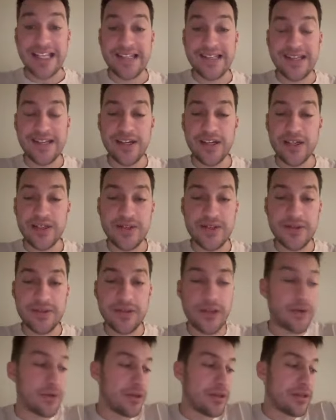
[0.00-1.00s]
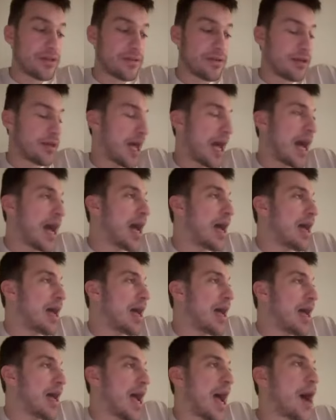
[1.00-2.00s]
easy because you
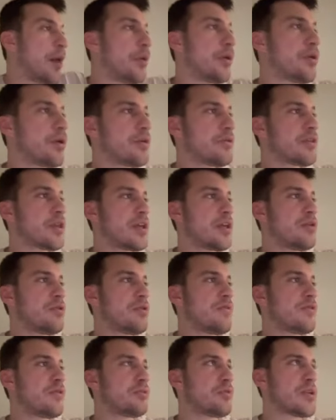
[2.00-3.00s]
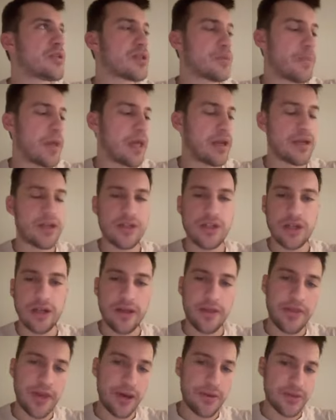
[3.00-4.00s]
how on earth can you even risk manage in
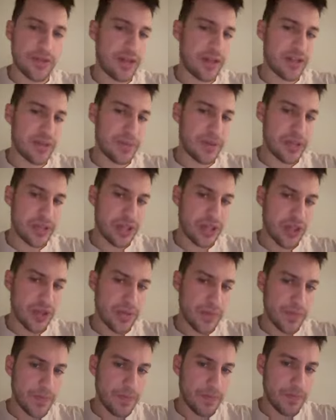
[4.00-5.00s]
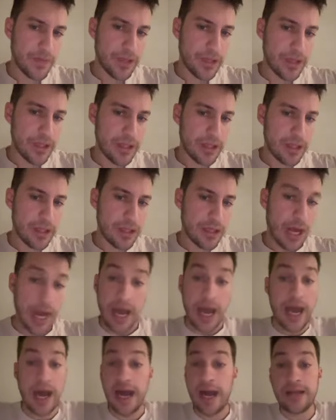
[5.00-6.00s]
a thousand X position?
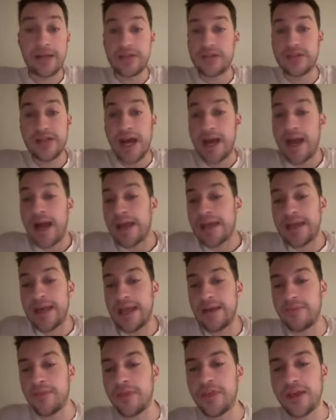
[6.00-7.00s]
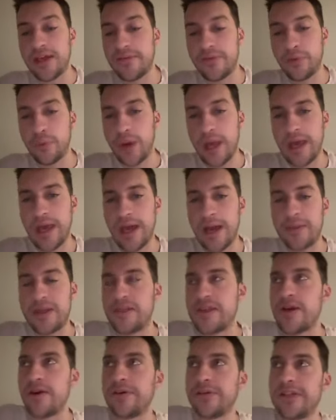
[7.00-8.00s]
I, just I, I, can't even think of a way. I mean
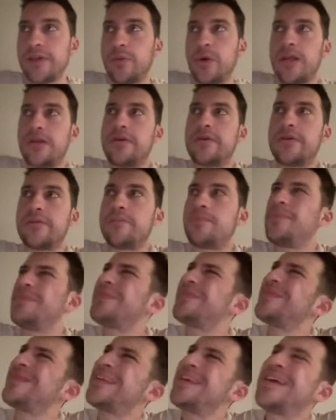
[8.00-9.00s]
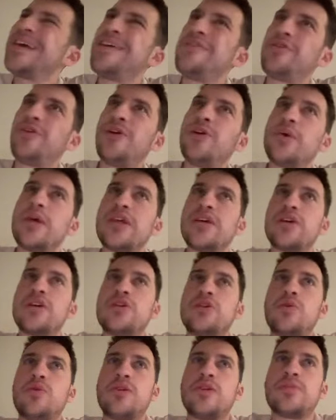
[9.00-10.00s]
the only way you the only way you could
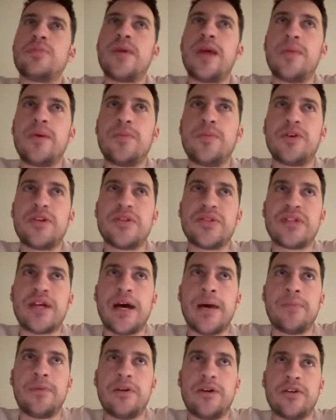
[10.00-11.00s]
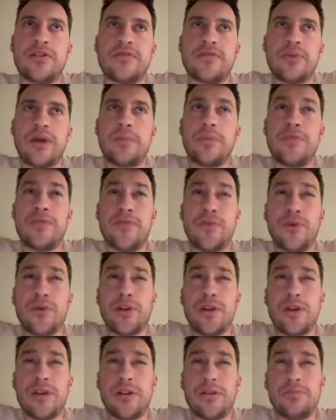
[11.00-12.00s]
do it is maybe put a stop loss right before
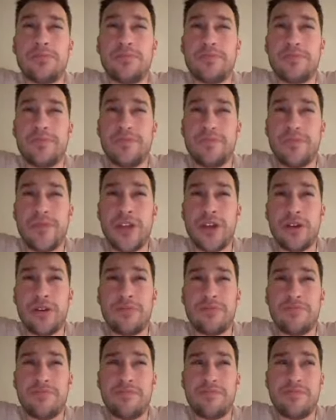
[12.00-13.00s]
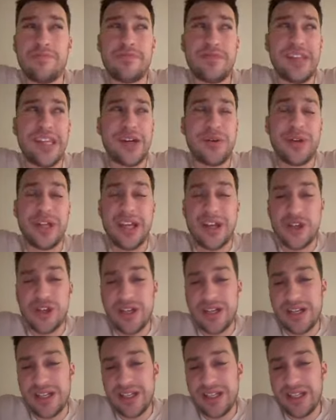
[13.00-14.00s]
your your
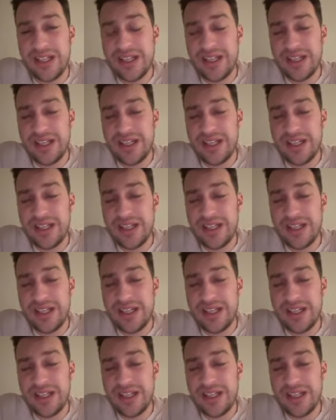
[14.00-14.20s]
liquidation.